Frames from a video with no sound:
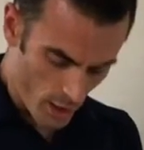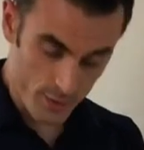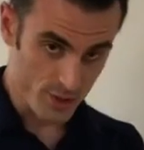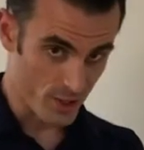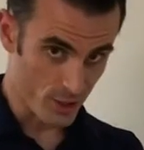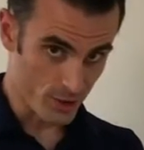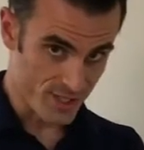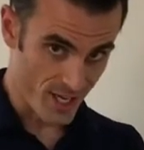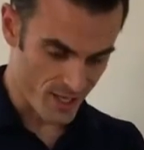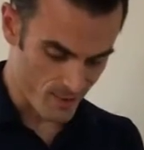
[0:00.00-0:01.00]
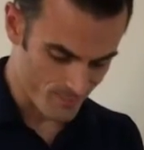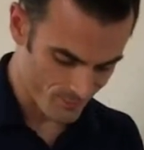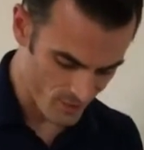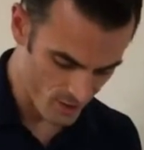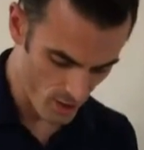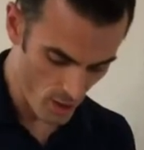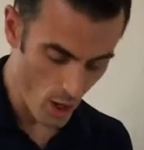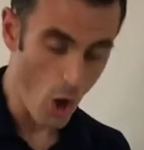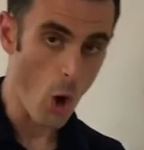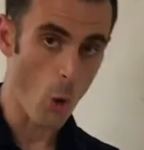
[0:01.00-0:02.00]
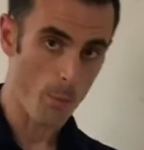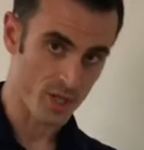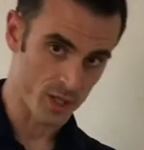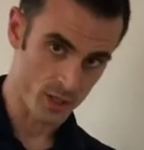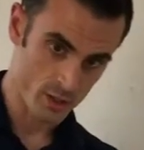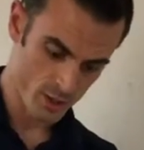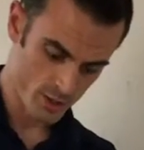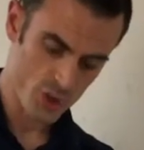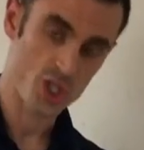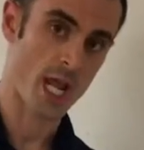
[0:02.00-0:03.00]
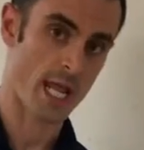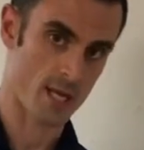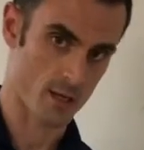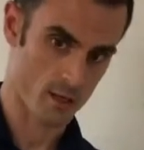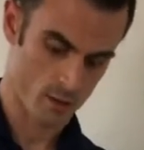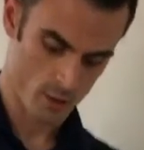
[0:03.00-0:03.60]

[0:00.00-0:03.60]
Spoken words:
this will get a little techie, open chain.